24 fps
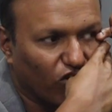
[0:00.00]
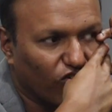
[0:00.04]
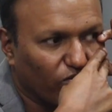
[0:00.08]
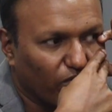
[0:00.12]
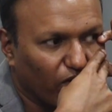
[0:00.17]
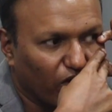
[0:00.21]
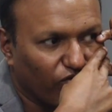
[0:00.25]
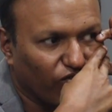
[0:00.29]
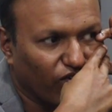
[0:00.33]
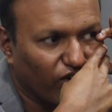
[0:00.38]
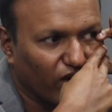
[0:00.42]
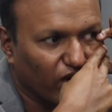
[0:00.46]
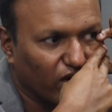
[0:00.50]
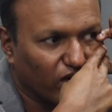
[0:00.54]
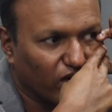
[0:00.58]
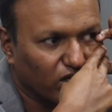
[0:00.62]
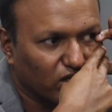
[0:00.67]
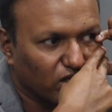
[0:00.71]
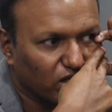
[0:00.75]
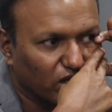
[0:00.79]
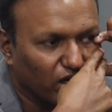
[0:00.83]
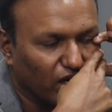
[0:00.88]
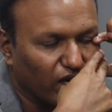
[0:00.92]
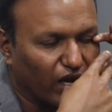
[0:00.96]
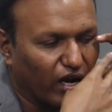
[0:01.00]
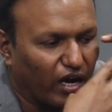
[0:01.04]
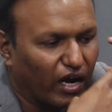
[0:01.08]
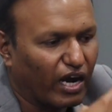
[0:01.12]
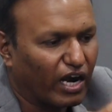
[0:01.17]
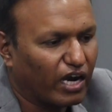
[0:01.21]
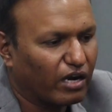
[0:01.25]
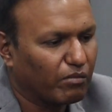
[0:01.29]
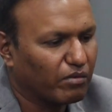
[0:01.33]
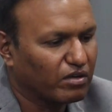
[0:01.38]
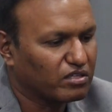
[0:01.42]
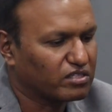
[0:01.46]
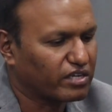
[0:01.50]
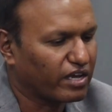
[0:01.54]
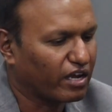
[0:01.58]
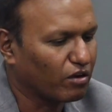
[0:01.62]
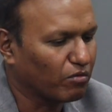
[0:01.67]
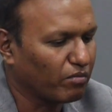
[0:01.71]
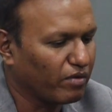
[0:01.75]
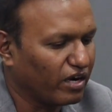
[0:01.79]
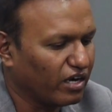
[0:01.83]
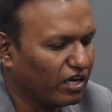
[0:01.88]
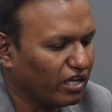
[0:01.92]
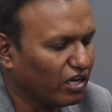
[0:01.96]
of my fingers. And my
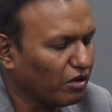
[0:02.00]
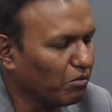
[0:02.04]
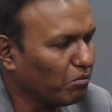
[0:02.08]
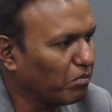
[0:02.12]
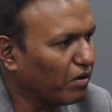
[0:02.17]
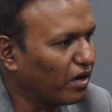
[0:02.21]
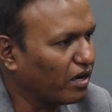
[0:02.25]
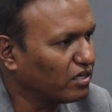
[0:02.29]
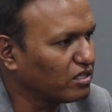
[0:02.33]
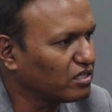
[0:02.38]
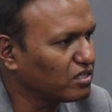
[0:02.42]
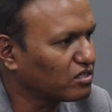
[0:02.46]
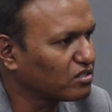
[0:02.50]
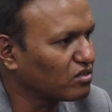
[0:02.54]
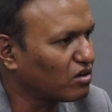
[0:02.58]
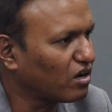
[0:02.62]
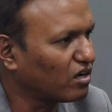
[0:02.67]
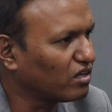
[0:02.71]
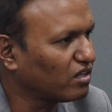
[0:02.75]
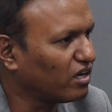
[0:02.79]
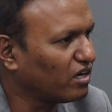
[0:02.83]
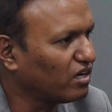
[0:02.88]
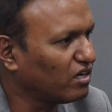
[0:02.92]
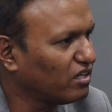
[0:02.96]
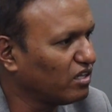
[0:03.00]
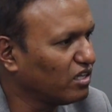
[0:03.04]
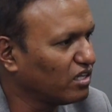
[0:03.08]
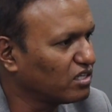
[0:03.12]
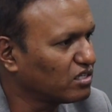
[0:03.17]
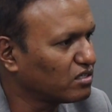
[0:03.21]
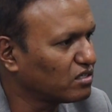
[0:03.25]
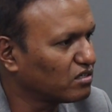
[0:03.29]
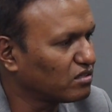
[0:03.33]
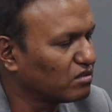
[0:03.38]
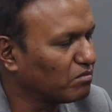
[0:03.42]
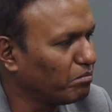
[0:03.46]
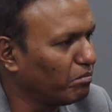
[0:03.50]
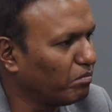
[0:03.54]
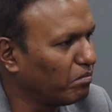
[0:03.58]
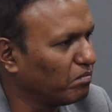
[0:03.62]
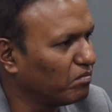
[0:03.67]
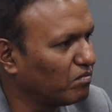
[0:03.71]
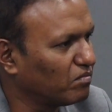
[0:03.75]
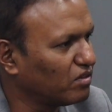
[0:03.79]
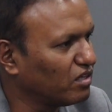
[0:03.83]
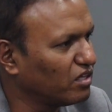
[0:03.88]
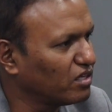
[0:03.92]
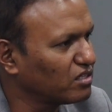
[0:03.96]
zygomatic implants is not that this
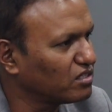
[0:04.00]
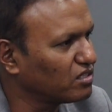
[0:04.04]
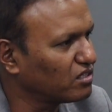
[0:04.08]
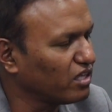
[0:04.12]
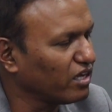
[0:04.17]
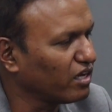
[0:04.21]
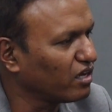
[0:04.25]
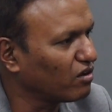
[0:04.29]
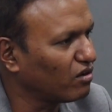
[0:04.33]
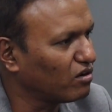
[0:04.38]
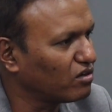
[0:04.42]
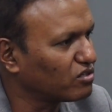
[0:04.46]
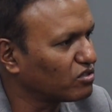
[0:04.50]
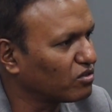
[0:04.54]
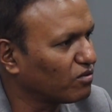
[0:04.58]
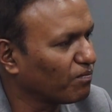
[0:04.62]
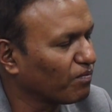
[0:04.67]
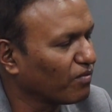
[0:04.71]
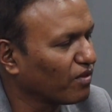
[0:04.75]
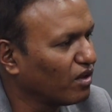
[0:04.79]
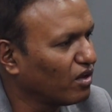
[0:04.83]
this thick also.